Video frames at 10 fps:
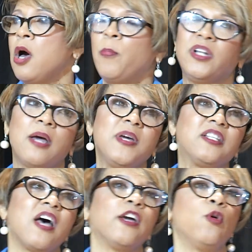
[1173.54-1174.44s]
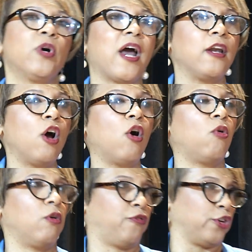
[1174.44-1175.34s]
But let me tell you what I
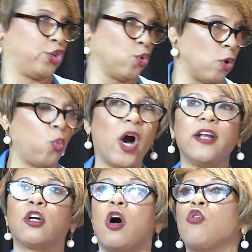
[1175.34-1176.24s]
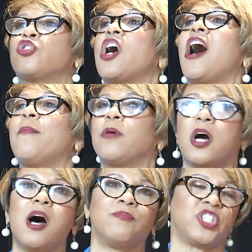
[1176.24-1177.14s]
know for sure. What goes up
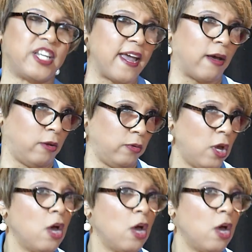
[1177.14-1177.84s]
comes down.